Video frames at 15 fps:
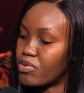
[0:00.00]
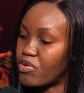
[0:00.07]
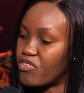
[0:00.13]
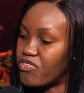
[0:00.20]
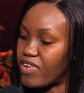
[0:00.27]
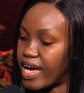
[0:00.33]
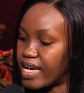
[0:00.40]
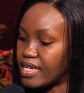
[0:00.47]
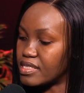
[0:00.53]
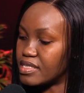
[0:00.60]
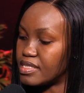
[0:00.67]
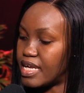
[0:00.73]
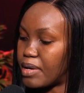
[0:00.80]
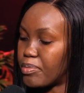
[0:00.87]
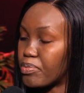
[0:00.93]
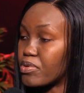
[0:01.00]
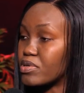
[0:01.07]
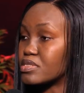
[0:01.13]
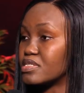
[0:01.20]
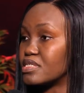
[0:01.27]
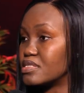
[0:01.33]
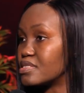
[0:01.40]
provide that
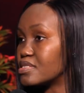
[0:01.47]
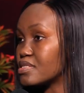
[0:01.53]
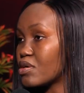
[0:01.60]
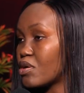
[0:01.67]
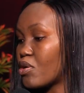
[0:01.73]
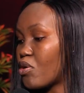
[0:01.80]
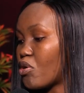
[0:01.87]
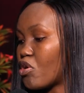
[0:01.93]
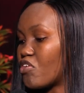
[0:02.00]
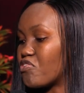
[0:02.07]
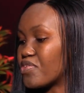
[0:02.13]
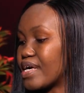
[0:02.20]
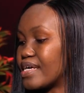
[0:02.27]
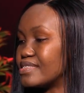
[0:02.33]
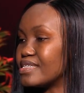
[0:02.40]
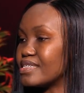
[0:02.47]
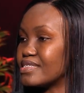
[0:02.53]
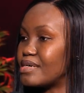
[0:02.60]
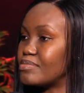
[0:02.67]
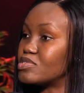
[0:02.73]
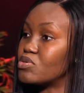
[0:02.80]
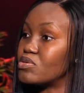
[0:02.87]
process of getting
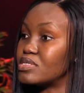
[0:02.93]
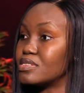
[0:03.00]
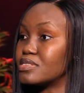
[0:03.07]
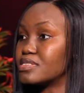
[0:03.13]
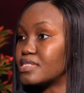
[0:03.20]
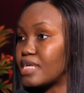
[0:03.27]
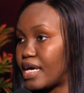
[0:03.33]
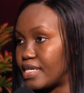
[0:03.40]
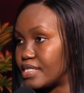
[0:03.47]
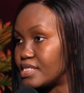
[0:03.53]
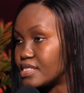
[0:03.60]
them to understand